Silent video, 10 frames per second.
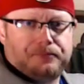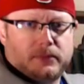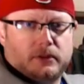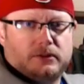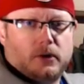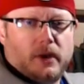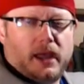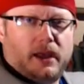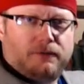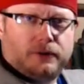So
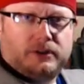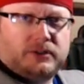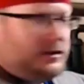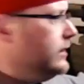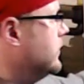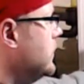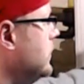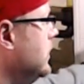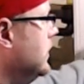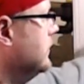every
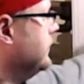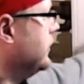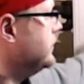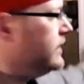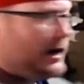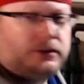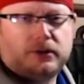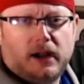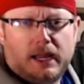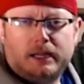single vertex
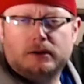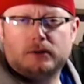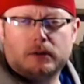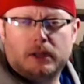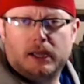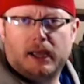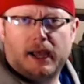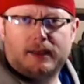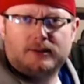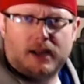or angle
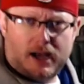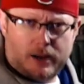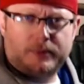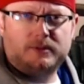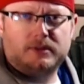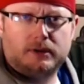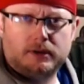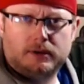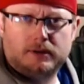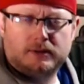has an opposite
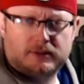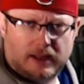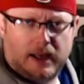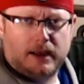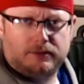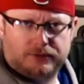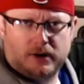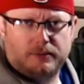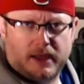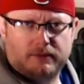side
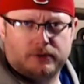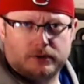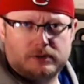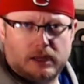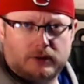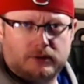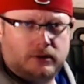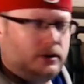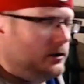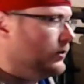from that vertex.
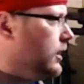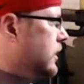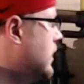Okay.